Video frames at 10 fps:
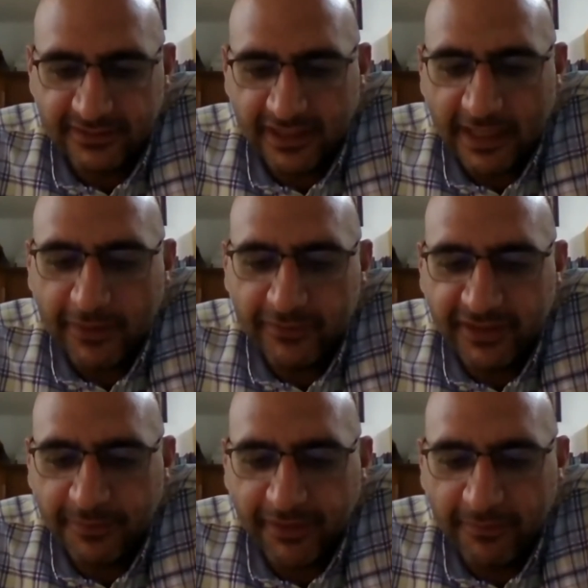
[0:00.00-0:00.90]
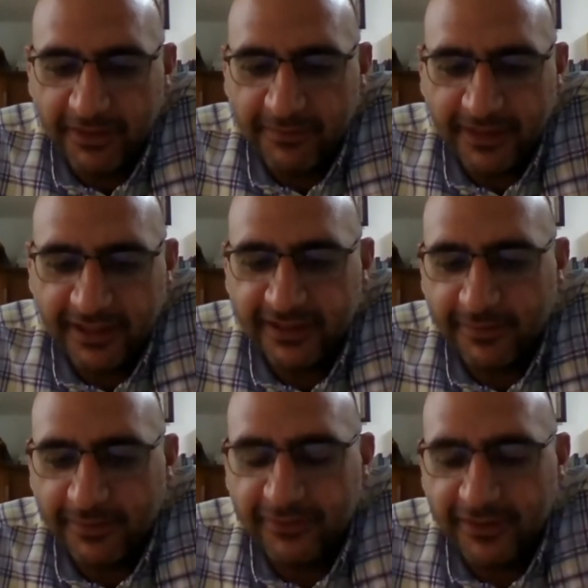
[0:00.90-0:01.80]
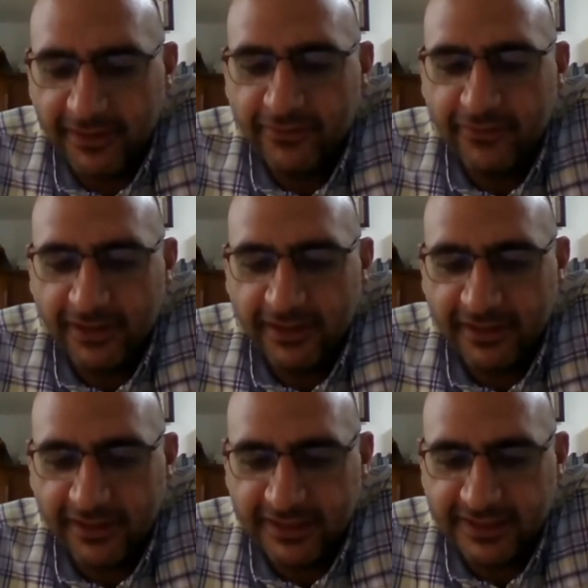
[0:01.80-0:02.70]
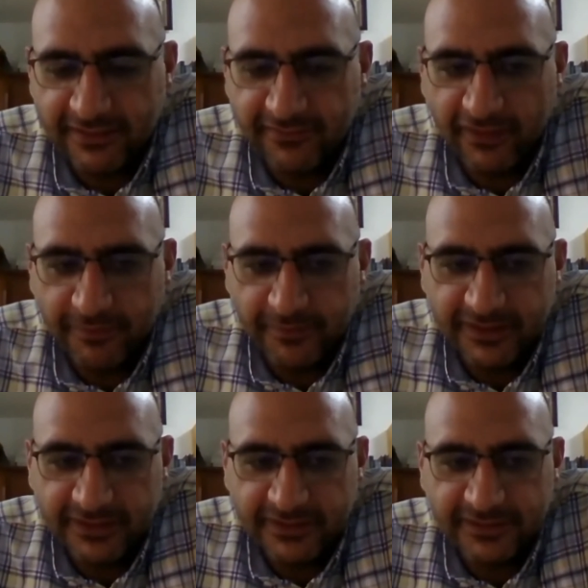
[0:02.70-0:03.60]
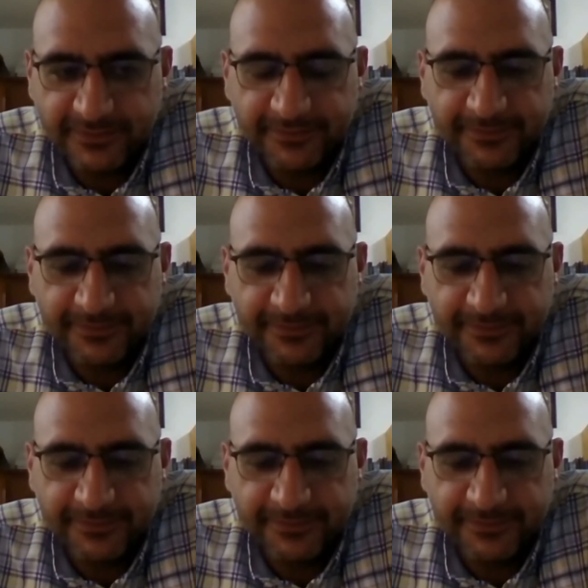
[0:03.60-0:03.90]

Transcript: About the problem and about the law and the recent developments.